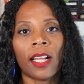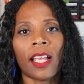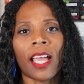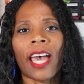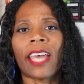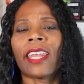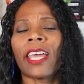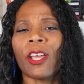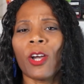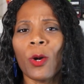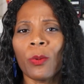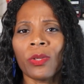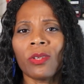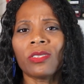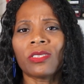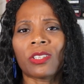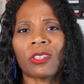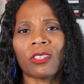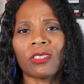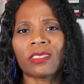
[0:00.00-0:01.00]
and I hope
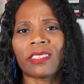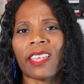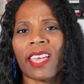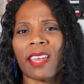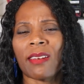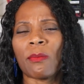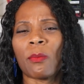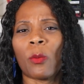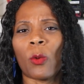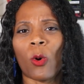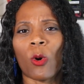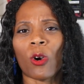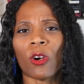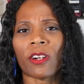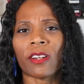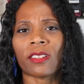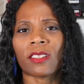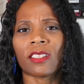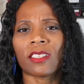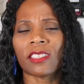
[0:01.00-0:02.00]
those girls get
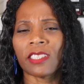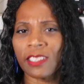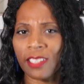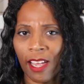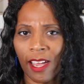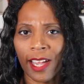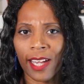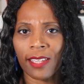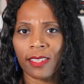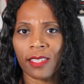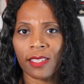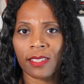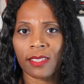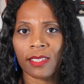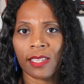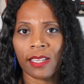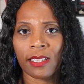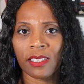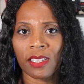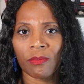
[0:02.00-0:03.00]
more shine this
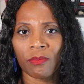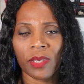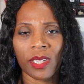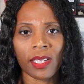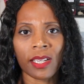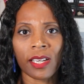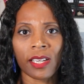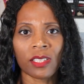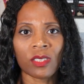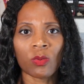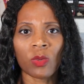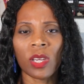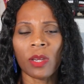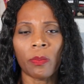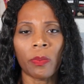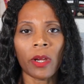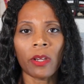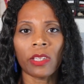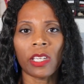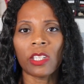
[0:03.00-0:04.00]
season because we
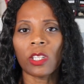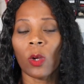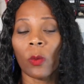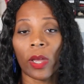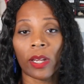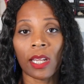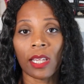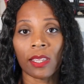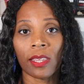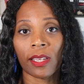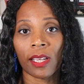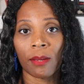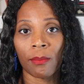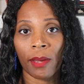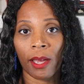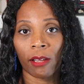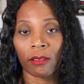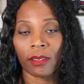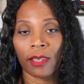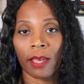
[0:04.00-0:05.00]
barely know anything
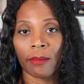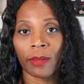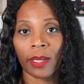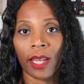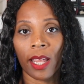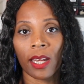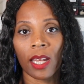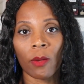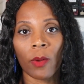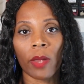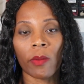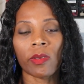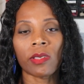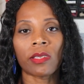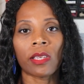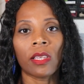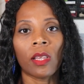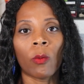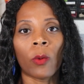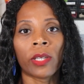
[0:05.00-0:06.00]
about them. And anyway, we
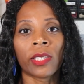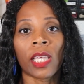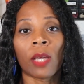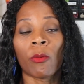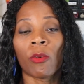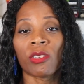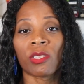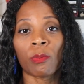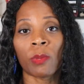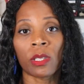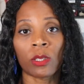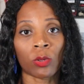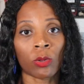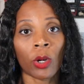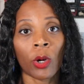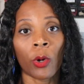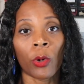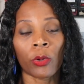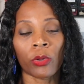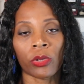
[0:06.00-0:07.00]
see the one that was
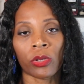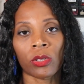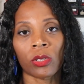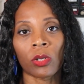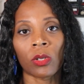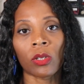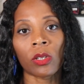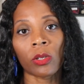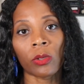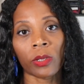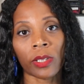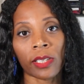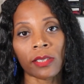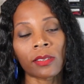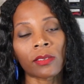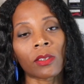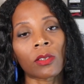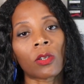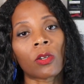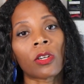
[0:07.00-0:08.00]
betrothed to
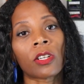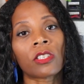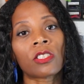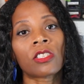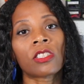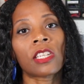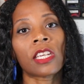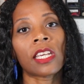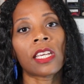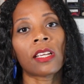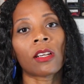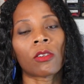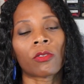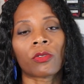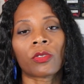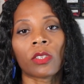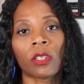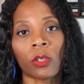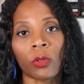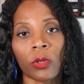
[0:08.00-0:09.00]
Lucas, and of course
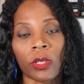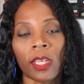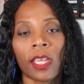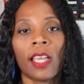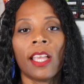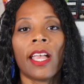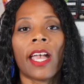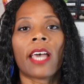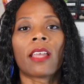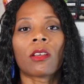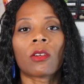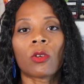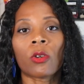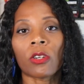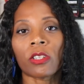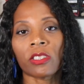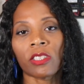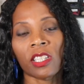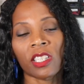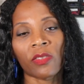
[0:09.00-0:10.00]
Luke, and of
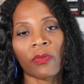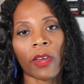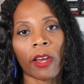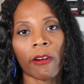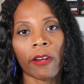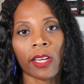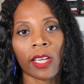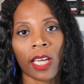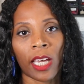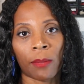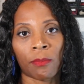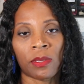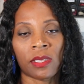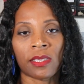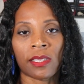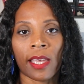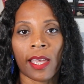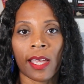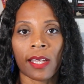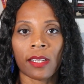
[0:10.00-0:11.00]
course she's very
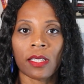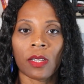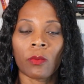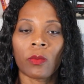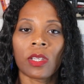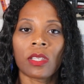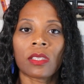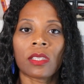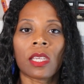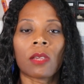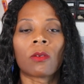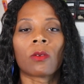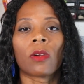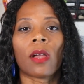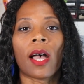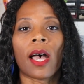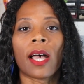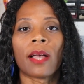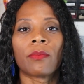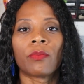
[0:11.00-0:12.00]
upset. And we see
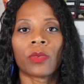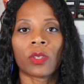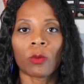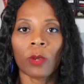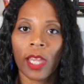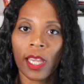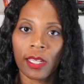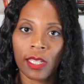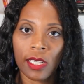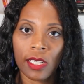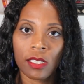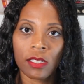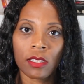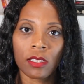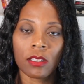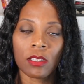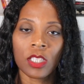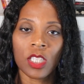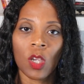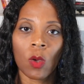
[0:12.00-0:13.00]
Rhaenys
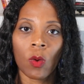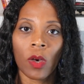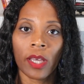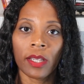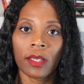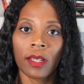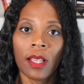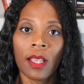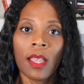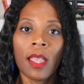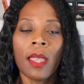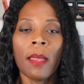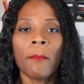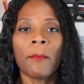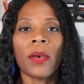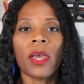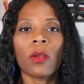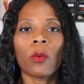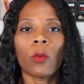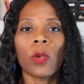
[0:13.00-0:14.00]
and so on,
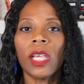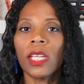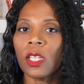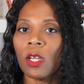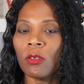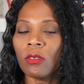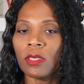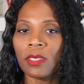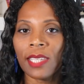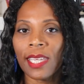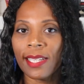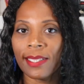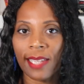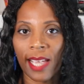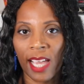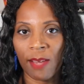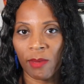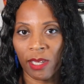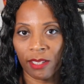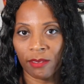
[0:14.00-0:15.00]
but we don't see
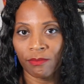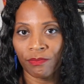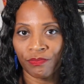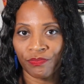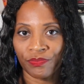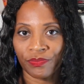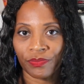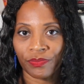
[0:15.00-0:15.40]
Daemon,